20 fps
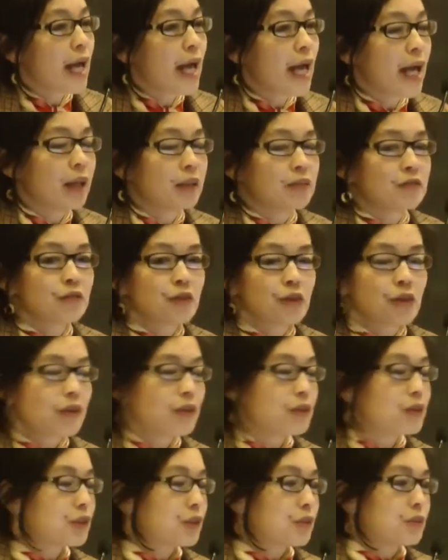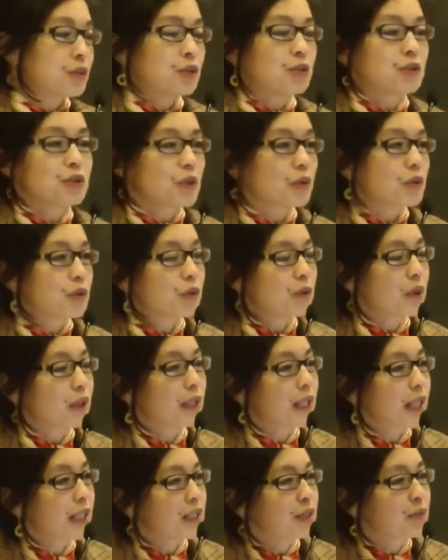And for those of you who don't know
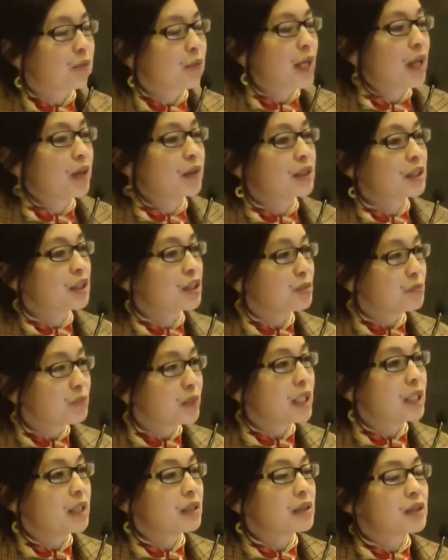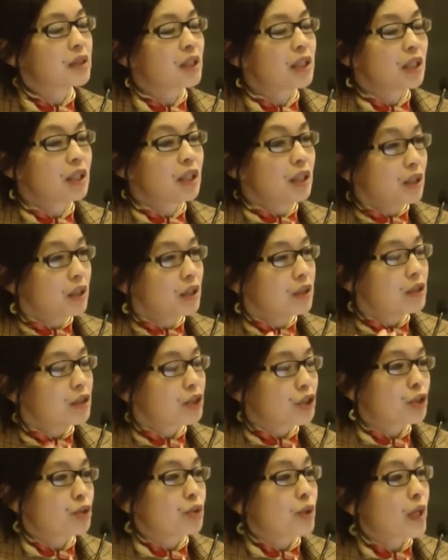what that's about, it means
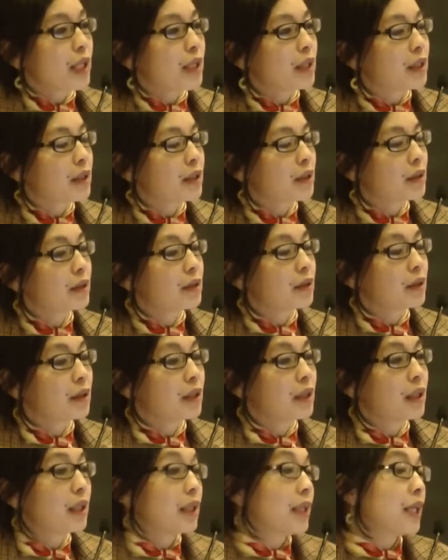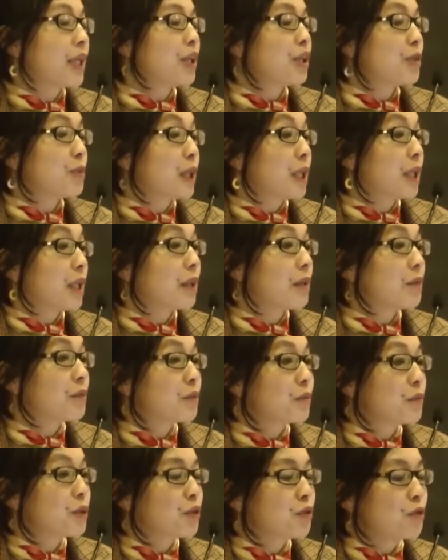to strike an enemy
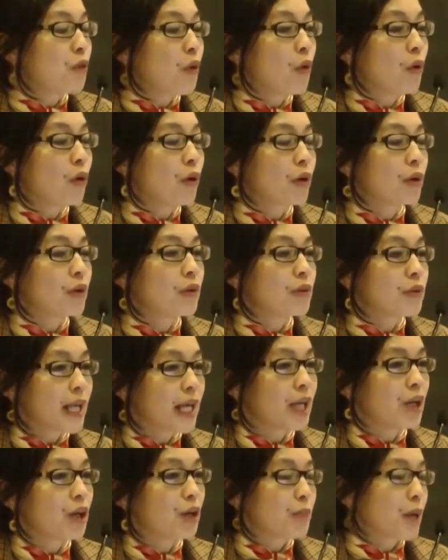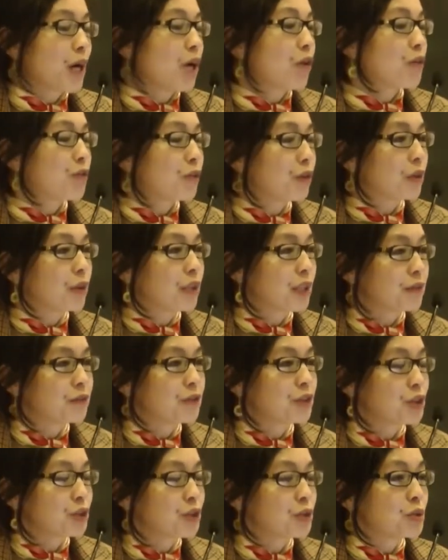before they are powerful enough
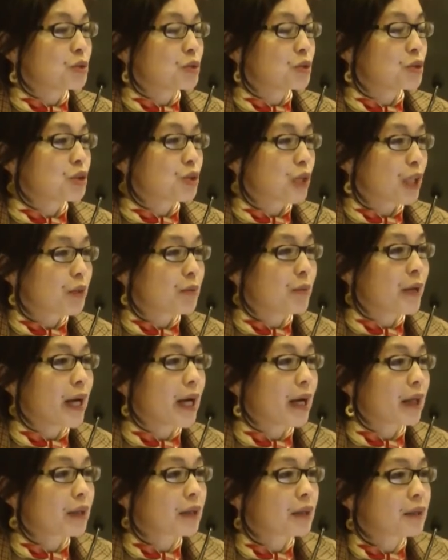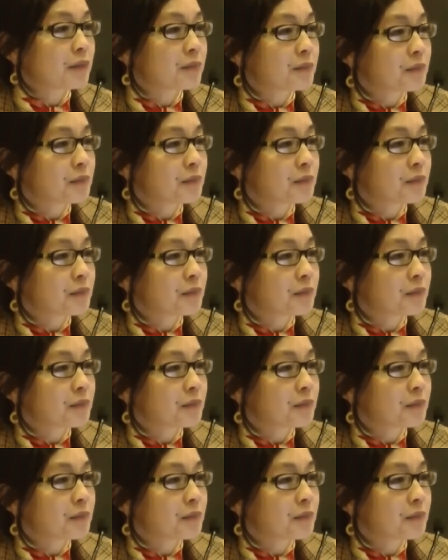to strike back.